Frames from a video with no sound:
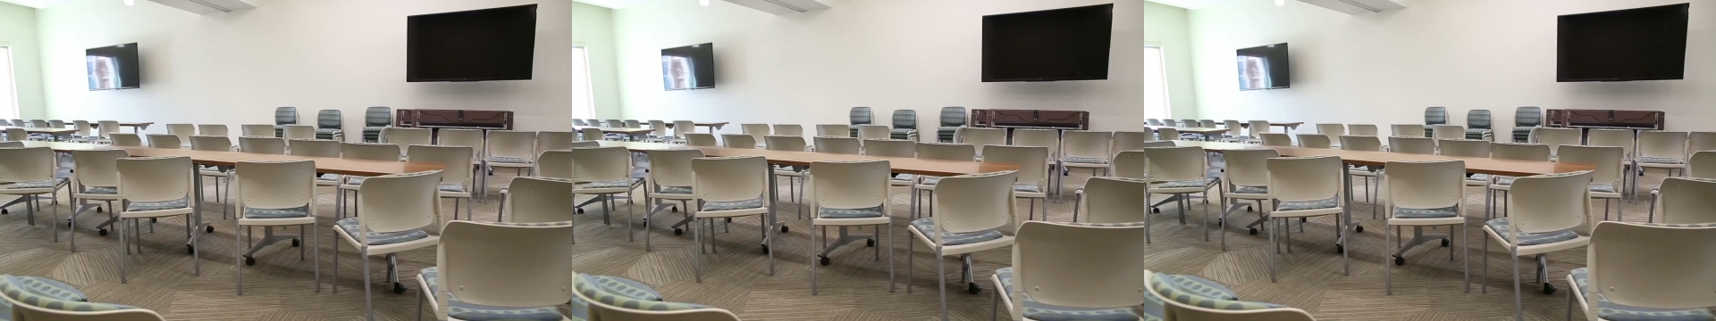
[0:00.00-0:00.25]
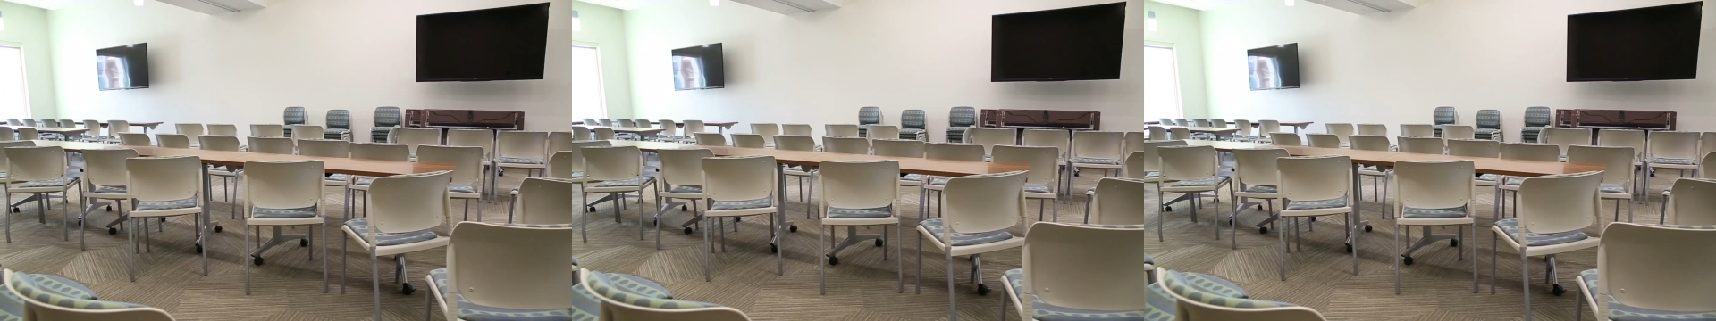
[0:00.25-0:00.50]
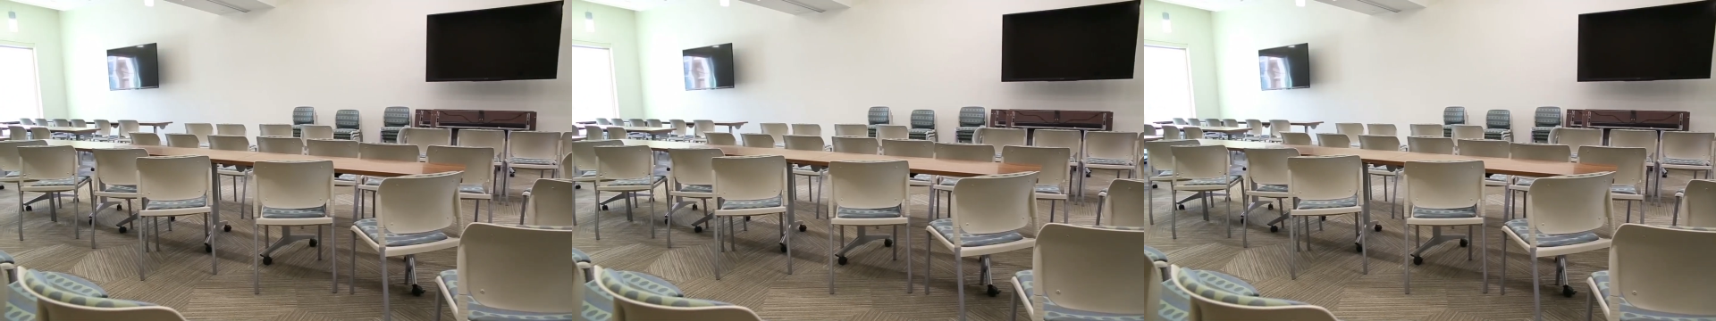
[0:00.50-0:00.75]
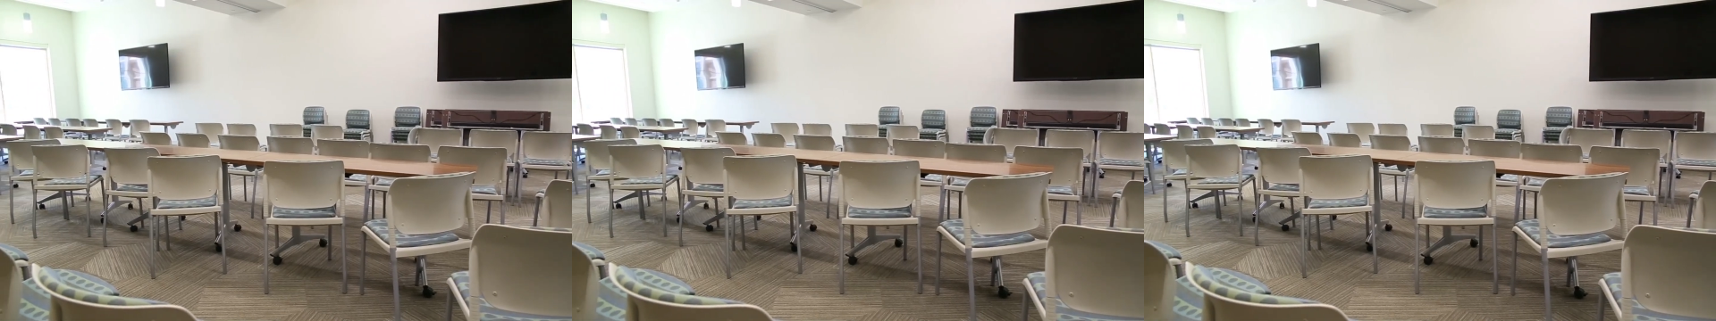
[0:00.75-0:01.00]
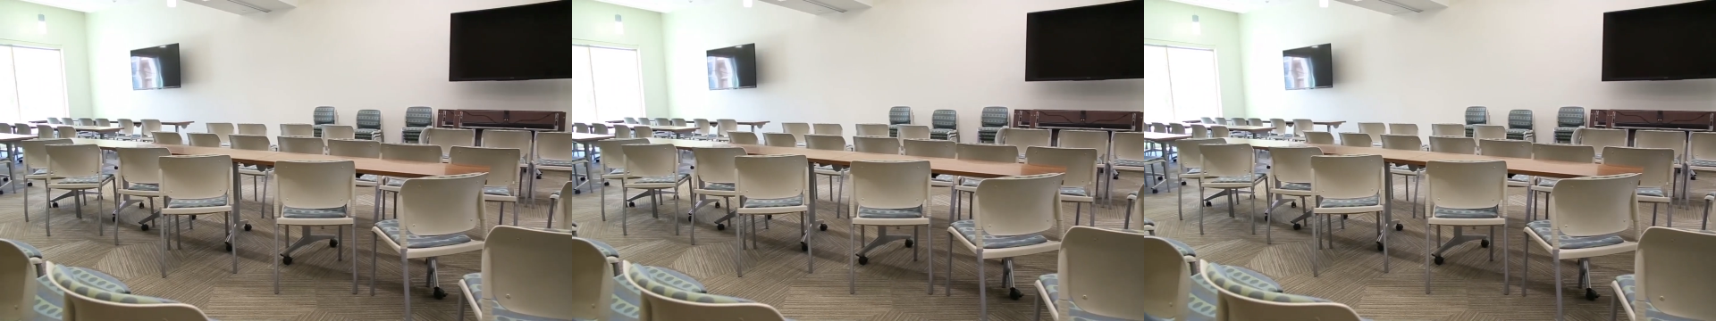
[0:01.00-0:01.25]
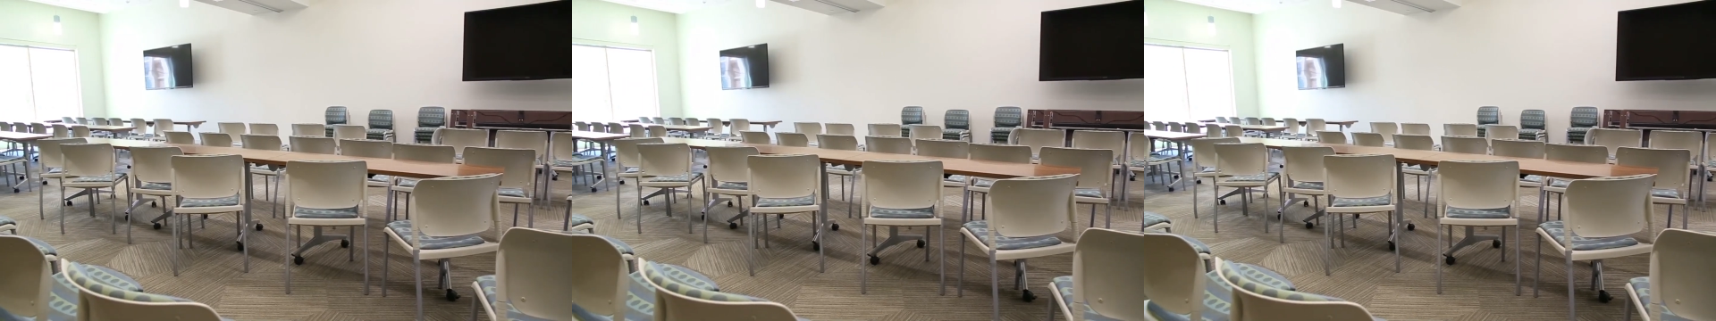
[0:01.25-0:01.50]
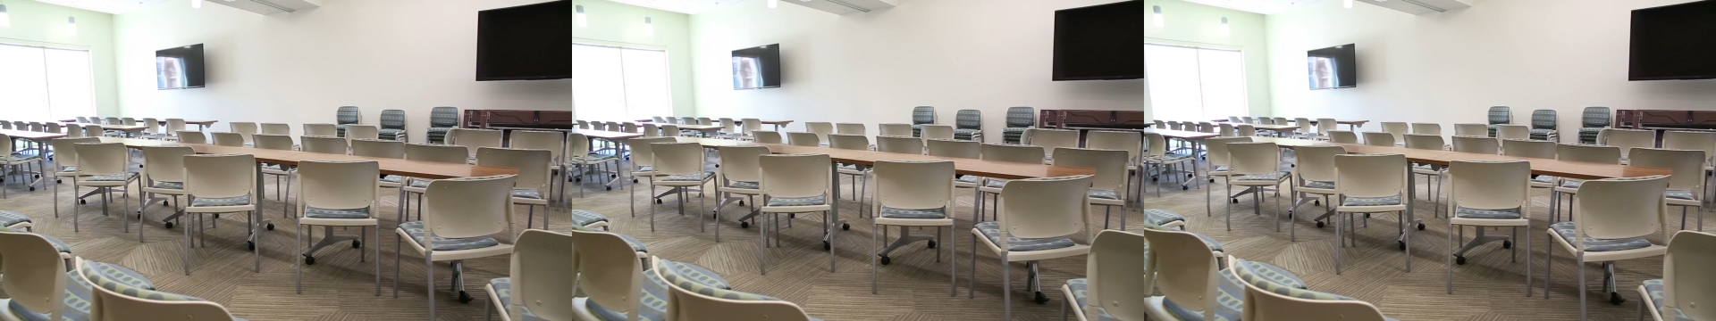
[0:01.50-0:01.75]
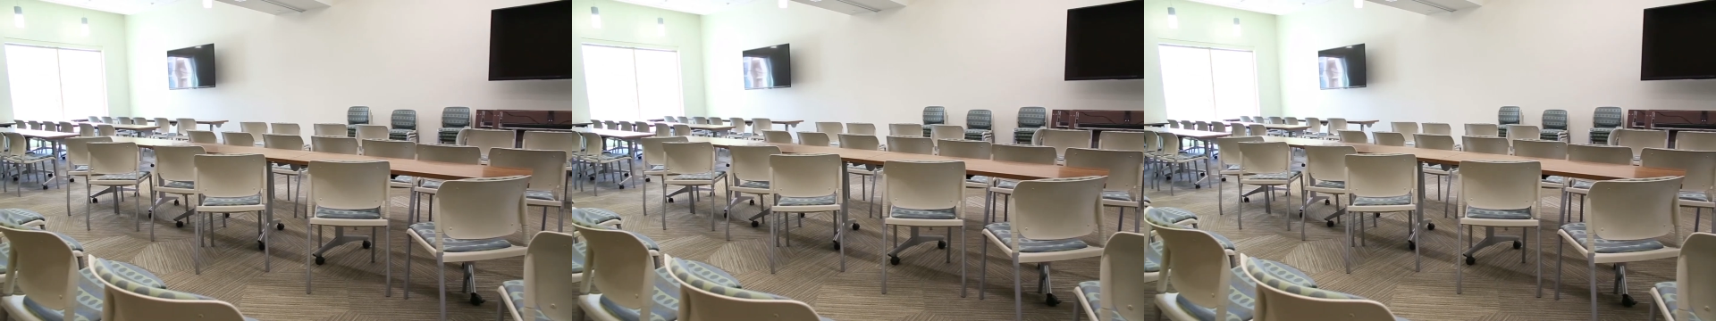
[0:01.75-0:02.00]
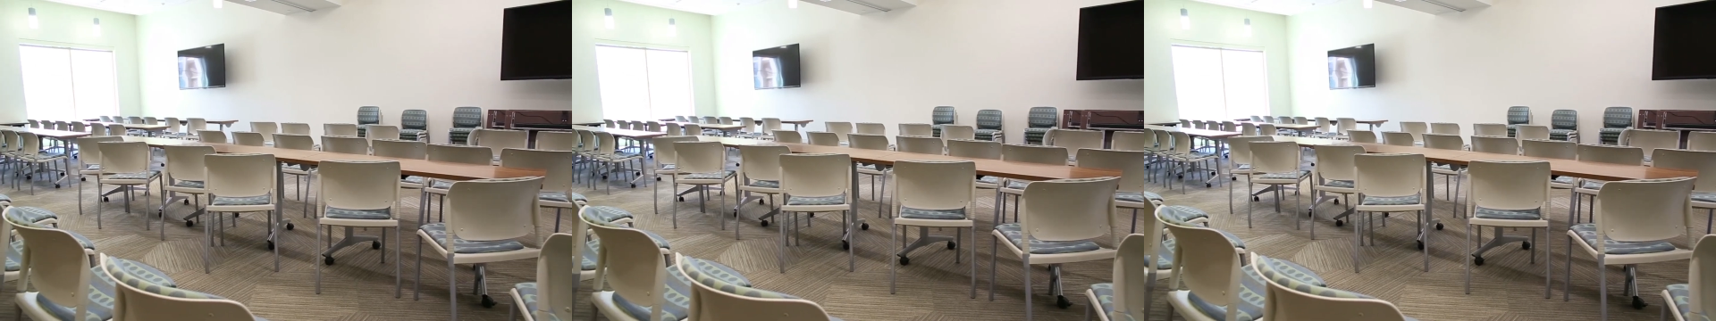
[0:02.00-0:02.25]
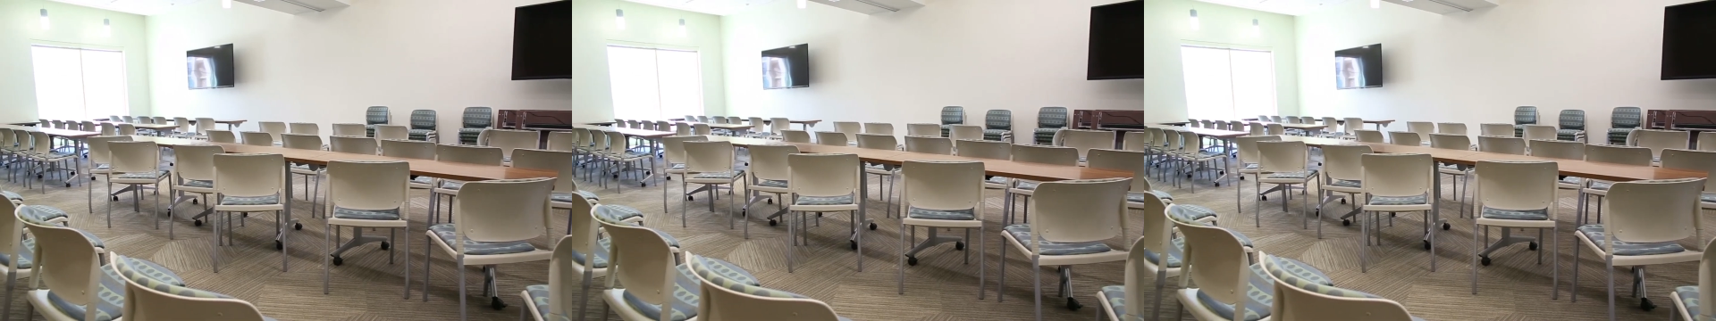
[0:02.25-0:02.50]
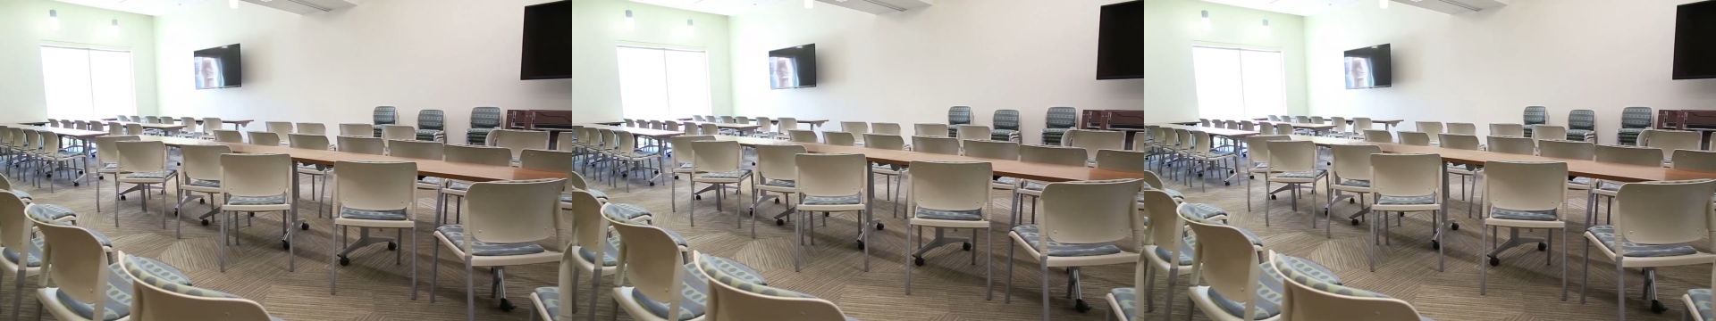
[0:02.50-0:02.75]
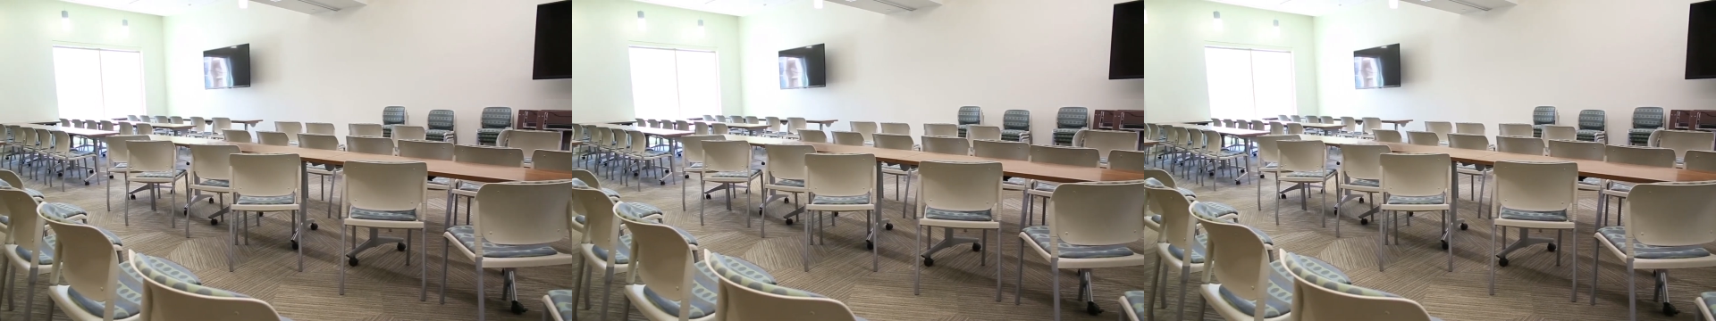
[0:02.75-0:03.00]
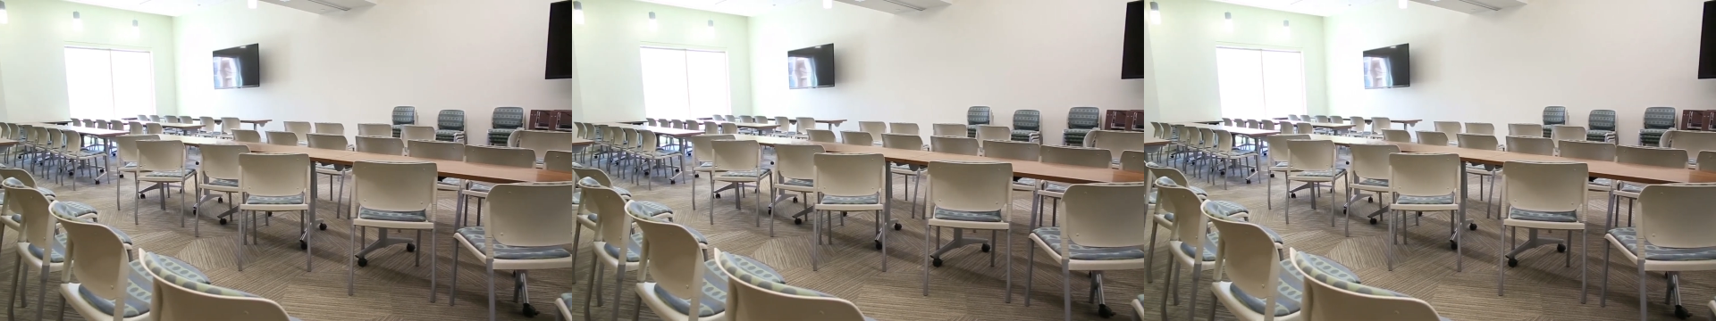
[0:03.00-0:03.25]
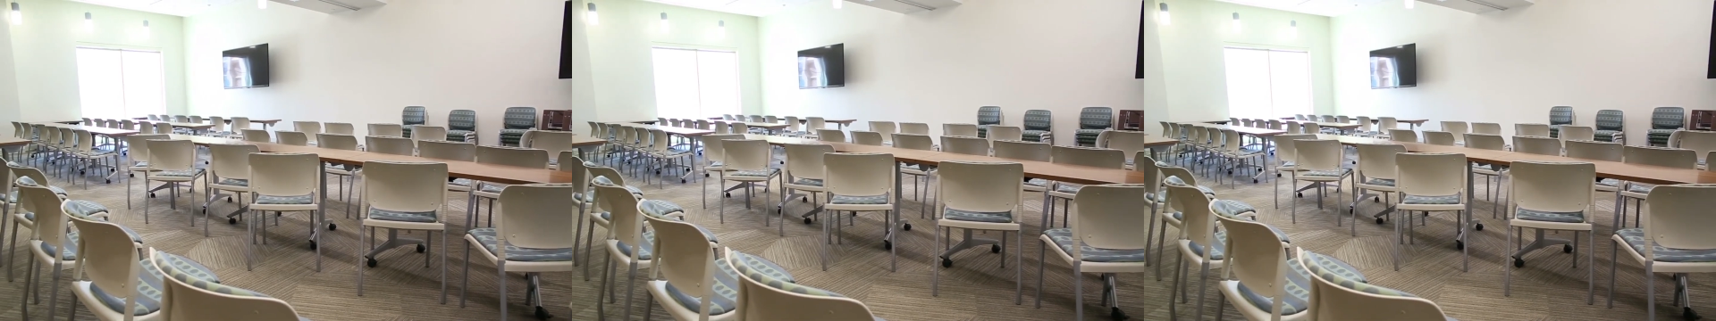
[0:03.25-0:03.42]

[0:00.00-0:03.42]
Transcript: [unreadable: no face in view]